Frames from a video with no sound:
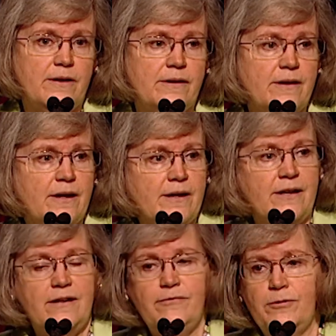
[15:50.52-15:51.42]
Not
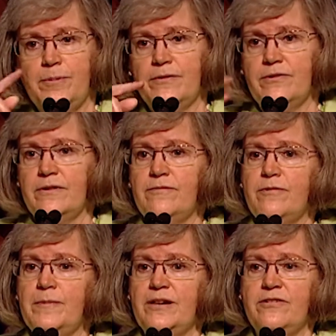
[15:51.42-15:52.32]
any of your personal
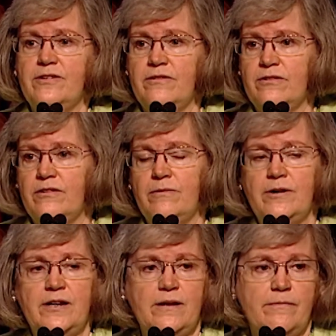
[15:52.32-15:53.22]
information. There's no
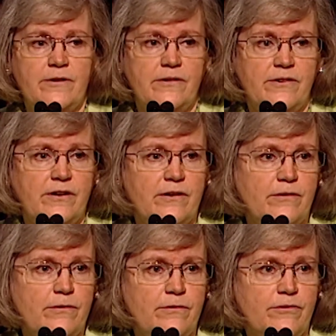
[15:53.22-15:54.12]
way anyone could tell
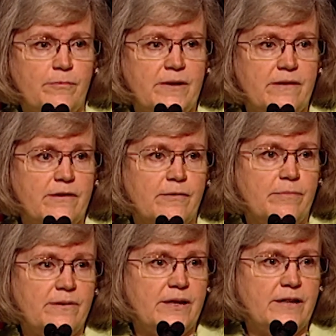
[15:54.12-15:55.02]
who submitted the
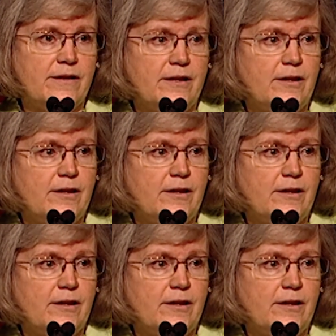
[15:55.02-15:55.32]
complaint.